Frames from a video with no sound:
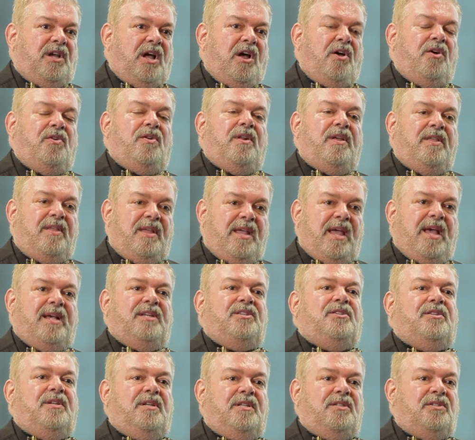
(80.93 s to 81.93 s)
only the
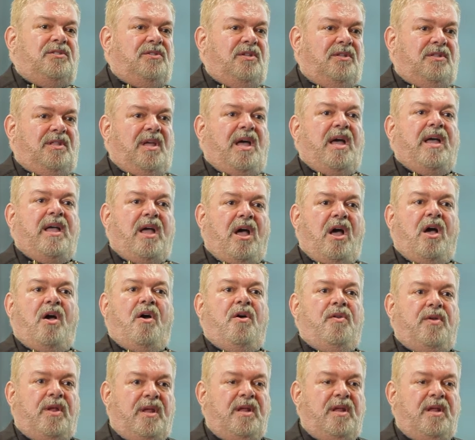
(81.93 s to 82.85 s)
assets that they own